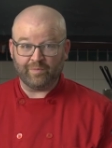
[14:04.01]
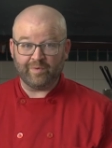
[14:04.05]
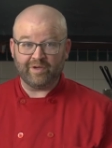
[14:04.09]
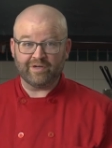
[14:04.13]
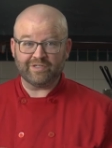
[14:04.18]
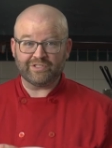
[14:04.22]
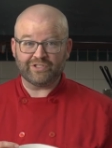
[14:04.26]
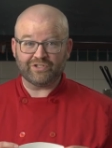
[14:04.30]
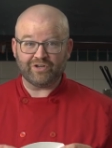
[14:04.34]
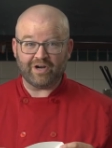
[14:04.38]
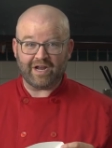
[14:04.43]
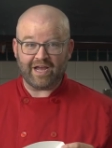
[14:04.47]

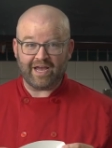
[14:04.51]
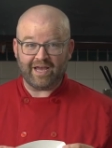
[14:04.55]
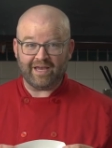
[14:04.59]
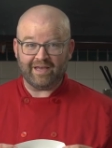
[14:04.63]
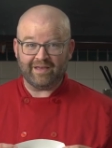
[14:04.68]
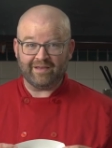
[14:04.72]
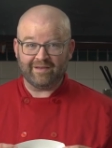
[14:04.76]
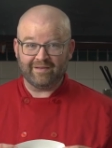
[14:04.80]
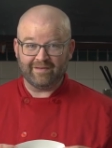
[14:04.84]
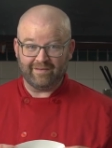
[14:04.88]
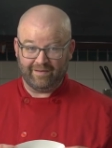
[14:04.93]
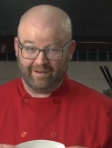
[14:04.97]
your tray.
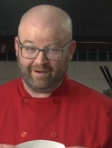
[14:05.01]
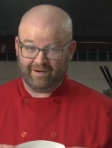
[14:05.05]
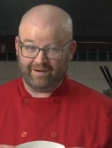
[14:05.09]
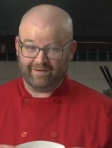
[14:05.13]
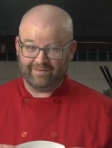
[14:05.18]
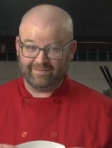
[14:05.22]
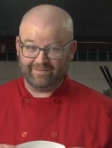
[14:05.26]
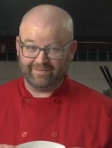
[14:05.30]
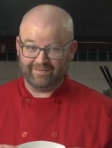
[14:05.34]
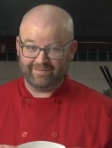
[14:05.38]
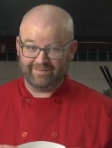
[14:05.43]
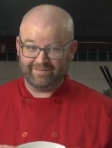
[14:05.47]

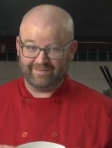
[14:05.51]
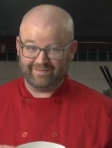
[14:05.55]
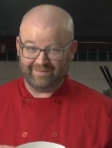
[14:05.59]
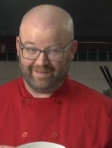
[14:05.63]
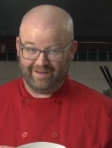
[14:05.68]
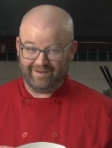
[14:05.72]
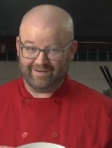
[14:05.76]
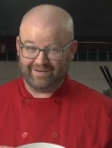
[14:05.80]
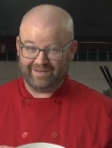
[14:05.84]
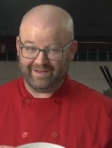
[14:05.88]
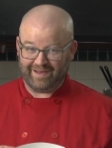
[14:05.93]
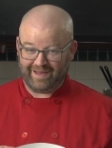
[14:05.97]

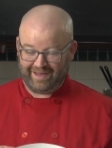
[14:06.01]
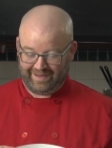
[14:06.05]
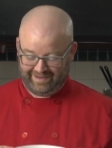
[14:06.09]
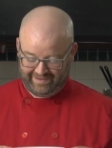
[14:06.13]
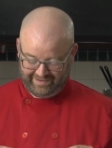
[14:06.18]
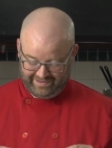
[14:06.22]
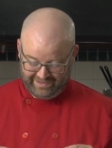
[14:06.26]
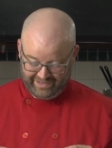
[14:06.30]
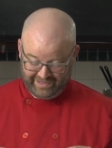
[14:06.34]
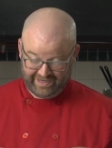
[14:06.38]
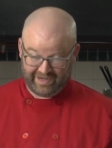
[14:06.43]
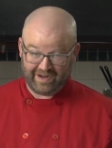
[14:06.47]
Okay,
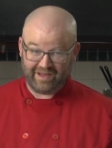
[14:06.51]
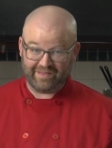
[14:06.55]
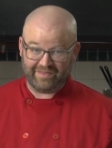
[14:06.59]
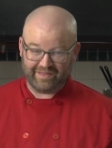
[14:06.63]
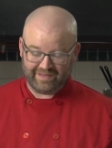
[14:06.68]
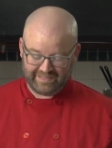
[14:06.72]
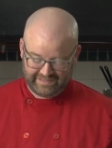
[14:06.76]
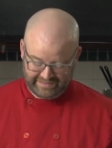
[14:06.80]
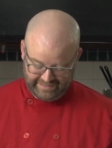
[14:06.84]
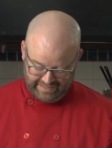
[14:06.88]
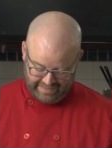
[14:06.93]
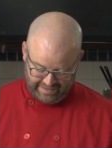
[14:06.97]
good.
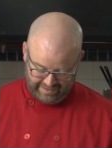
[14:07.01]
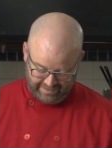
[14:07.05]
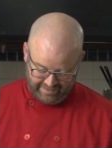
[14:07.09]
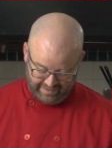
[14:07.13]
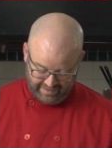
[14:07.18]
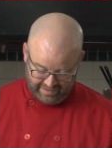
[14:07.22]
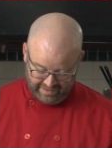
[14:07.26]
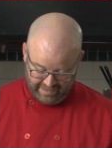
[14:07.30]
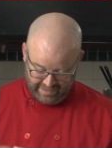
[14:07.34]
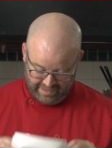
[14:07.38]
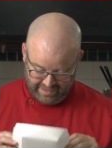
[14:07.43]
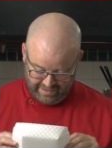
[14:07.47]
Nothing's in.
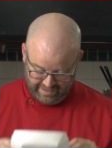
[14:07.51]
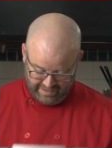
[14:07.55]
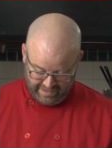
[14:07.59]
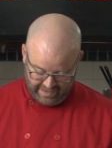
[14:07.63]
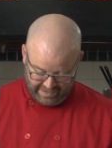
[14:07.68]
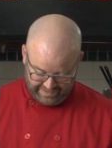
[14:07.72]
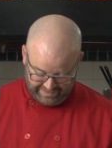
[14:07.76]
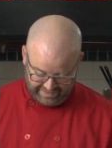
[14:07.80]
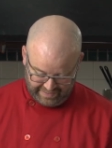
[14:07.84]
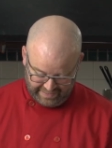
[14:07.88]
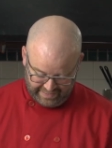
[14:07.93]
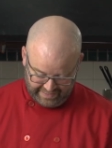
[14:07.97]

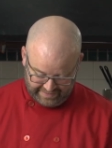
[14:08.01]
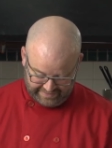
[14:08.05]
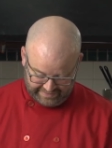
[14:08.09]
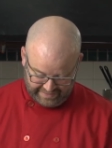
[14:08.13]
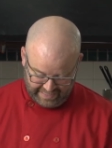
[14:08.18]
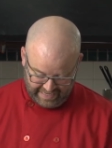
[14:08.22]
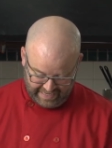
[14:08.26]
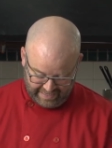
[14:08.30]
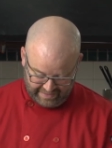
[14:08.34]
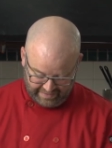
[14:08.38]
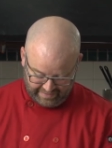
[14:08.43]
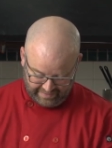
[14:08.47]
Nothing is
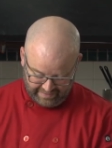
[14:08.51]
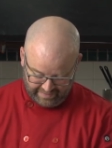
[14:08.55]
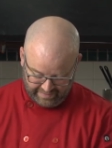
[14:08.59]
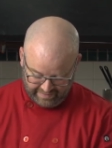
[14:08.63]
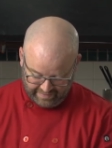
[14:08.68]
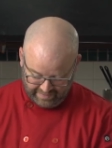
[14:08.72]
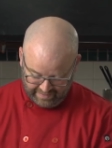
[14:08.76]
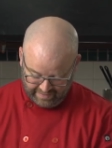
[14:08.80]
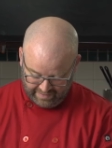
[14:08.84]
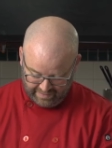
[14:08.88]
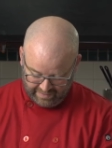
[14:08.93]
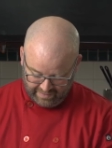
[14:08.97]
in.
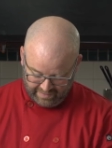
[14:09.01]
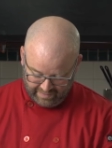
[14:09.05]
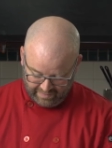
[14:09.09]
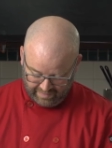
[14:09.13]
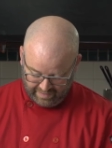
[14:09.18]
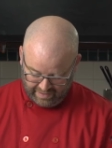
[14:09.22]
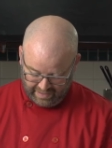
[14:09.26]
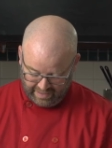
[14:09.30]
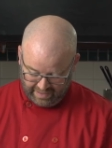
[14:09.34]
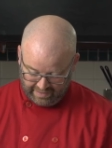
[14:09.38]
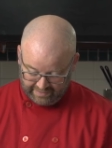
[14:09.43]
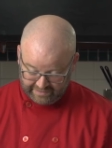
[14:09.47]

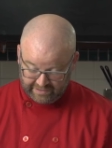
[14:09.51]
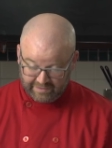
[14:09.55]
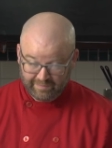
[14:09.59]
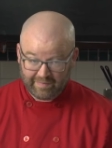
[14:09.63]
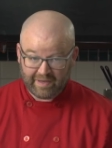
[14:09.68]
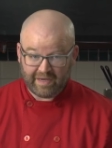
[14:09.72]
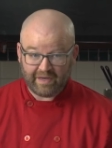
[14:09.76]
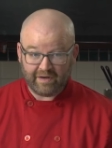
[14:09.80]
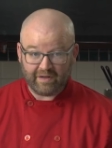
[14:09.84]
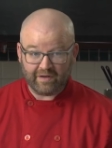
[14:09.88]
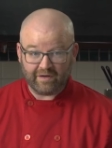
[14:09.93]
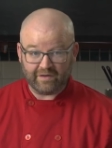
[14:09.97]
Okay, our
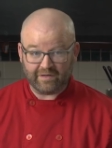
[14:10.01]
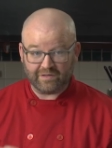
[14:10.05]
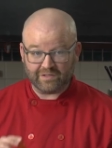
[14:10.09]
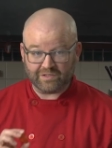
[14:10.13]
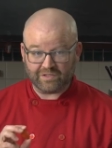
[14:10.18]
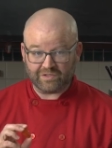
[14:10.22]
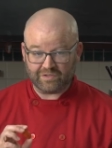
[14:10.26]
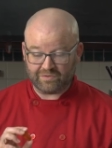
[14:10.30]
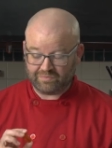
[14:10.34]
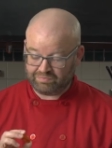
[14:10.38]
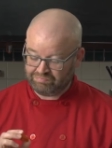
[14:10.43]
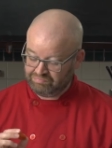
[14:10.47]
tomatoes,
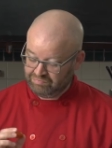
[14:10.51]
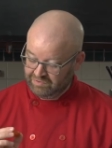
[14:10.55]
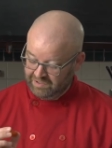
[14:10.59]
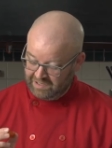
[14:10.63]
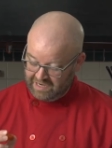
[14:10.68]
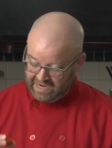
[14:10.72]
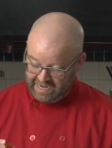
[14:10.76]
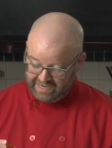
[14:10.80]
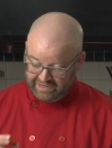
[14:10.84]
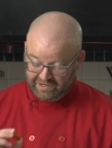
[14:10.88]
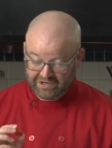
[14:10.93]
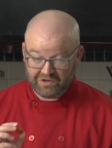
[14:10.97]
we're
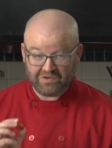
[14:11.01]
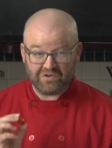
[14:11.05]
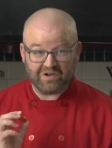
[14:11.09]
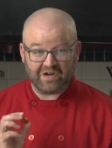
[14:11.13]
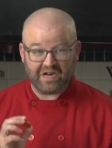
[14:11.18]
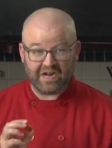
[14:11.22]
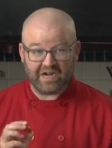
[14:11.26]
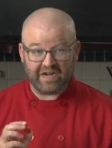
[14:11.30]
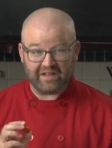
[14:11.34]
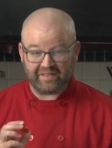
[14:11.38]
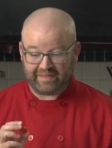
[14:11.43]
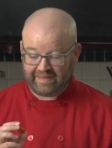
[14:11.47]
not doing
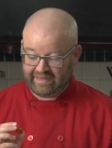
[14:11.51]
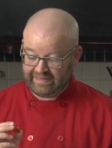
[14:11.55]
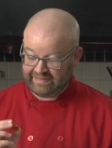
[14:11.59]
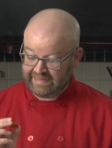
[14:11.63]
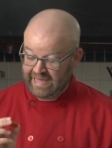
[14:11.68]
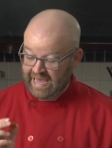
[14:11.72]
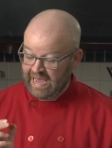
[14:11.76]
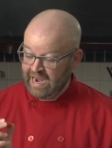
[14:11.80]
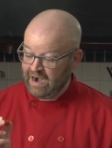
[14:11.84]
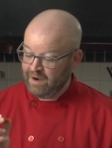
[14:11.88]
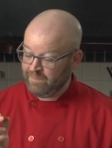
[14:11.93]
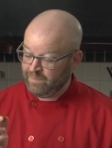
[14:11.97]
anything.
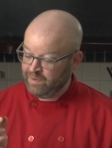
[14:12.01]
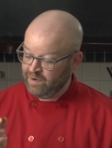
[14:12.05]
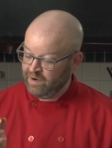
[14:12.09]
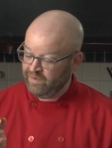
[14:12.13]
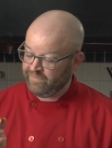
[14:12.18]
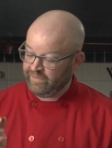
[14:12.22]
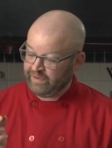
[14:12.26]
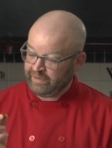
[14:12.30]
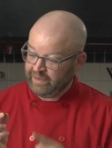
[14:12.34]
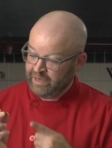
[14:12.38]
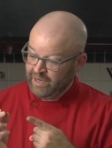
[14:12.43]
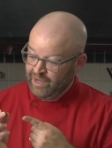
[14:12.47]
They are
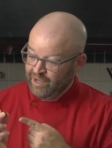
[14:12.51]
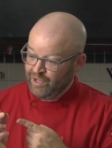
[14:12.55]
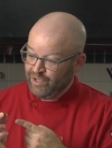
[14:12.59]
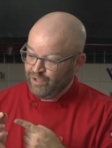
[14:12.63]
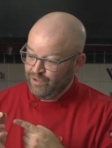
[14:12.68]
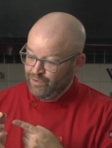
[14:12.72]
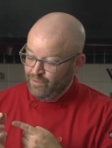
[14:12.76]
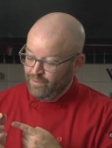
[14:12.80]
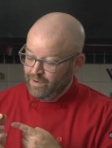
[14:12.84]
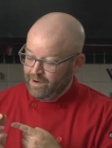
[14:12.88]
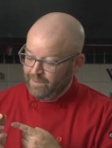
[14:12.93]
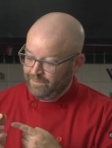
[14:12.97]
perfect.
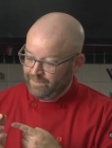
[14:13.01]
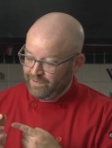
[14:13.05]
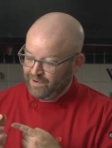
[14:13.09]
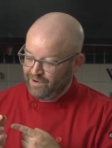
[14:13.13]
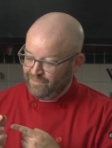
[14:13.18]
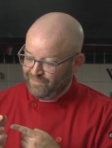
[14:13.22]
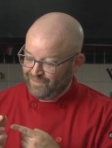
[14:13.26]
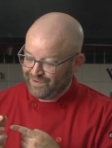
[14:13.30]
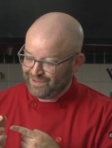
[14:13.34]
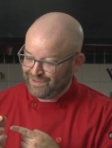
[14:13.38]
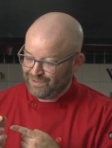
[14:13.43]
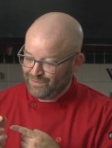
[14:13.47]
You are
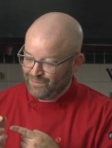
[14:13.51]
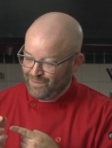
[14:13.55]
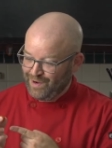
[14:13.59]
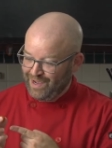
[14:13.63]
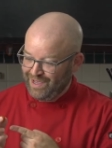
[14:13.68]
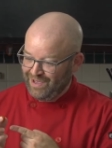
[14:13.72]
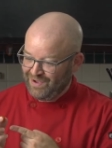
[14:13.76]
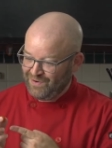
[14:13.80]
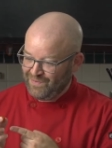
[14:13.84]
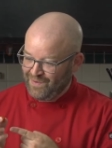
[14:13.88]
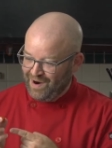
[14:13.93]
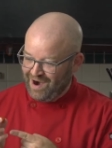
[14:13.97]
perfect the way
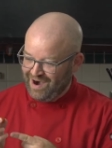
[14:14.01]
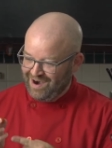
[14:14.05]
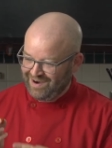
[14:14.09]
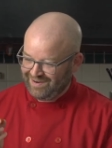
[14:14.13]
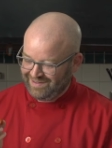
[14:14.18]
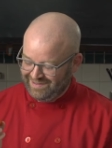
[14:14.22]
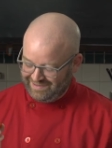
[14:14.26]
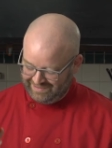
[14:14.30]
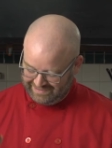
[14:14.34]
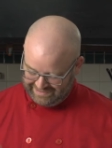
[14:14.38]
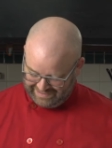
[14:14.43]
you are, little